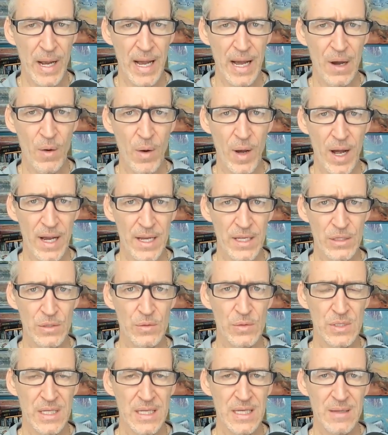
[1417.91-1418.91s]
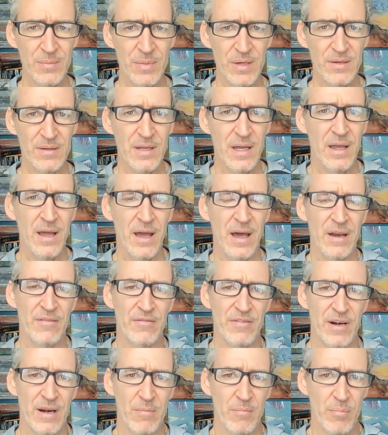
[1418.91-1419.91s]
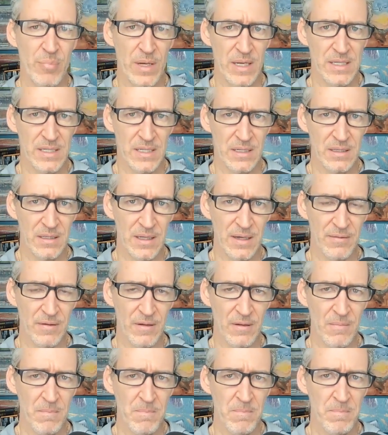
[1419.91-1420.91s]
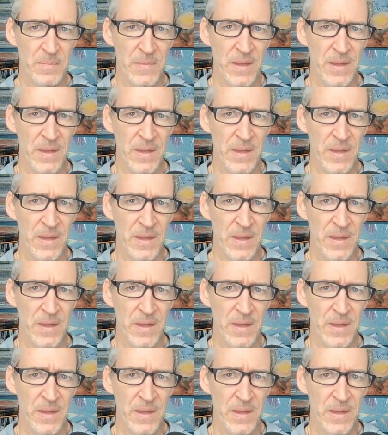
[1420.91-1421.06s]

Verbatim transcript: how I use Keepa at a very basic level.